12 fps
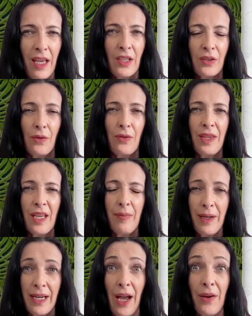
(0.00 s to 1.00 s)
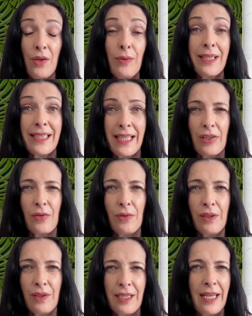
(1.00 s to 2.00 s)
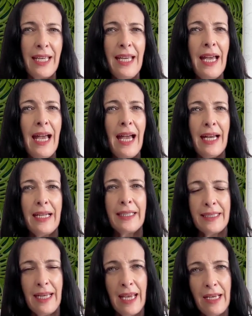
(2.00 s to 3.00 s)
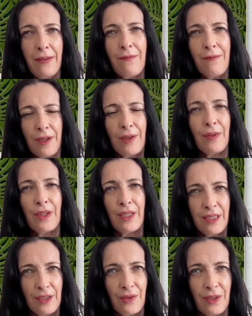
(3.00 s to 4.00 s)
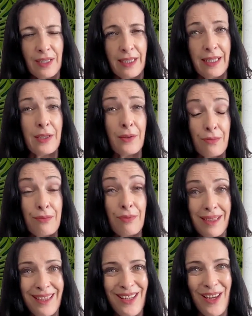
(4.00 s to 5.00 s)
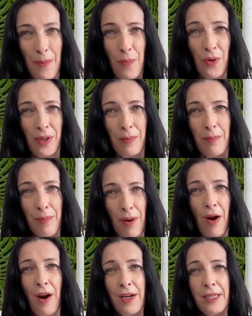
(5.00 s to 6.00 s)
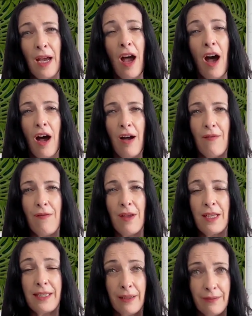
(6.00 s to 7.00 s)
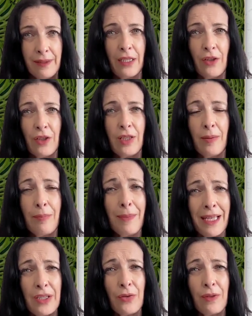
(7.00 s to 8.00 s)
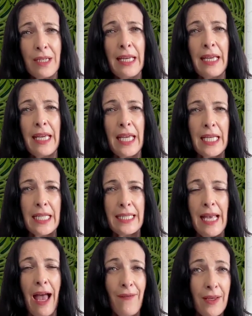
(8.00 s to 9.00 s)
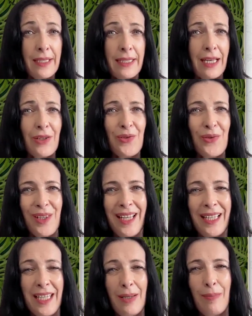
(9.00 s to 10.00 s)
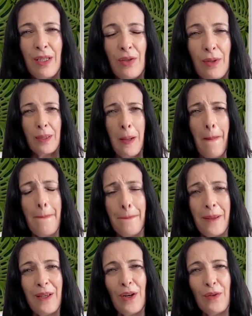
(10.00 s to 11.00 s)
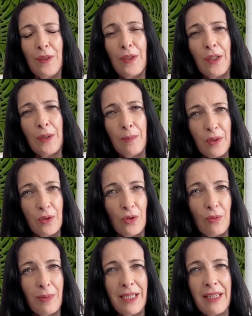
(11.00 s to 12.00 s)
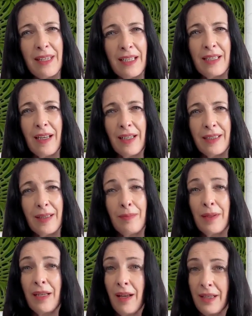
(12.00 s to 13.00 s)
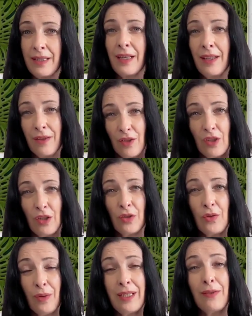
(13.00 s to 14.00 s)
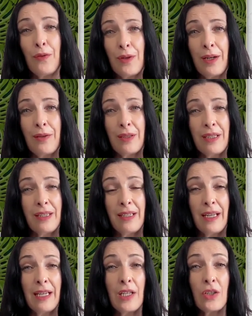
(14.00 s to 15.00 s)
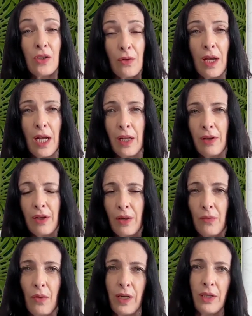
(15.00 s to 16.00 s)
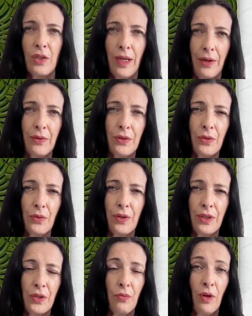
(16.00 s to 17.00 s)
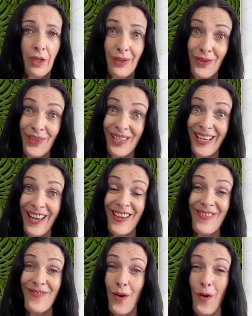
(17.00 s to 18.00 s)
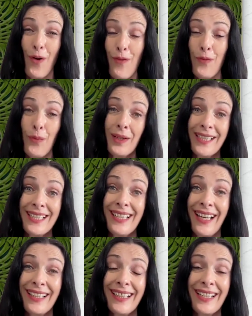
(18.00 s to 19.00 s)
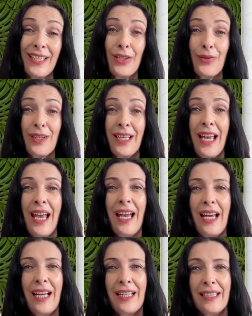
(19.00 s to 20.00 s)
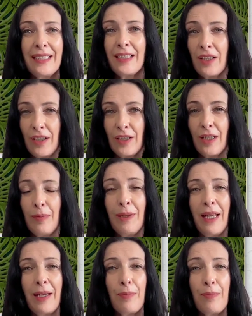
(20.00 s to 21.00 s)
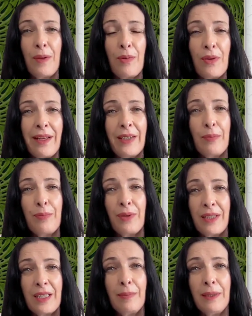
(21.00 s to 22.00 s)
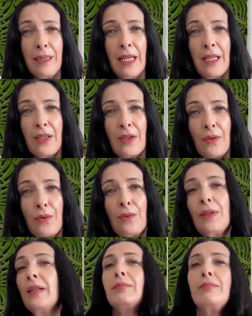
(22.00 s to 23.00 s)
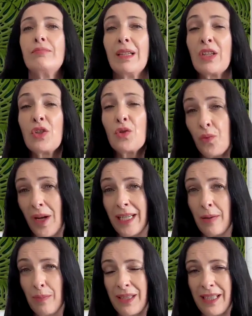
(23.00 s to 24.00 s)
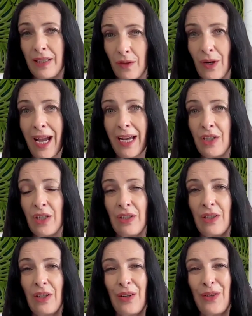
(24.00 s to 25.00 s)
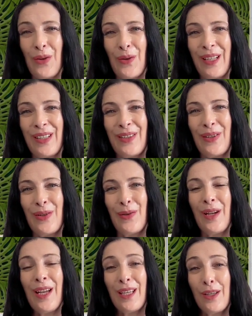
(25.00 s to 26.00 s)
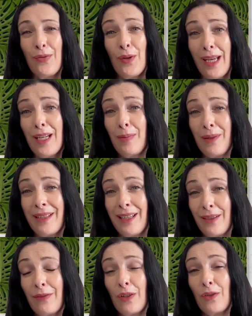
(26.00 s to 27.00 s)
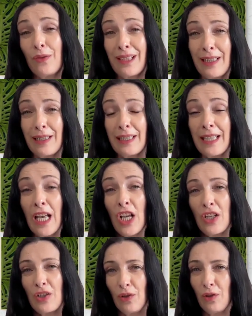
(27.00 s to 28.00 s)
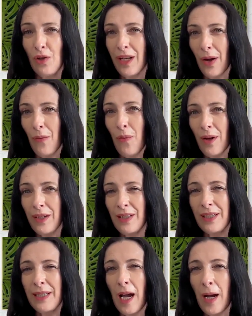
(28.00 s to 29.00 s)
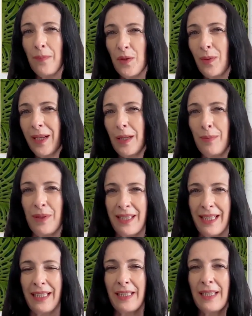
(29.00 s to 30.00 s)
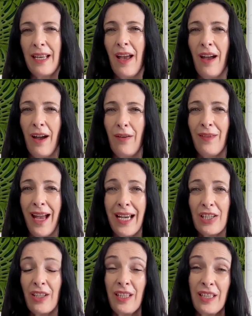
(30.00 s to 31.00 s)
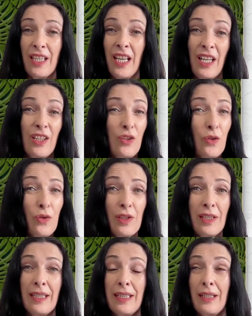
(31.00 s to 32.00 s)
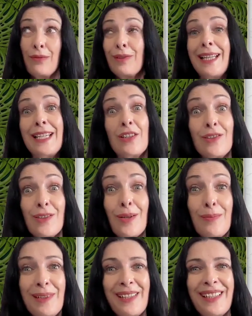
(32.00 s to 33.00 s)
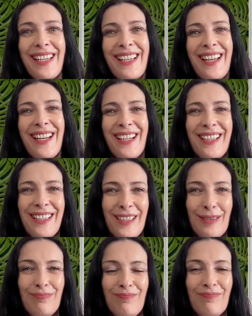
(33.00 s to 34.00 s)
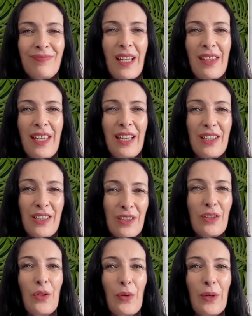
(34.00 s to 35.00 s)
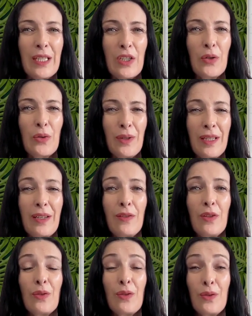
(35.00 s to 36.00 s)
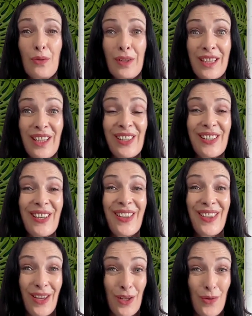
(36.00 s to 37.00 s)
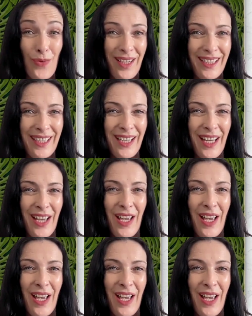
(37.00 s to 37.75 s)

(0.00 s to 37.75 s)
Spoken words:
So think about how you want to schedule your day and take it very, very seriously. It's a really important part of self-leadership mastery is having a schedule and keeping it. Be careful not to put too many things on it because there's just 24 hours in the day. So look at what can you outsource, what can you shave off, what is not necessary, and apply the Pareto principle. So it's 20% of your actions are going to give you 80% of your results. So look at what are the top 20% of actions. It's usually relationship building that's going to give you the result that you want.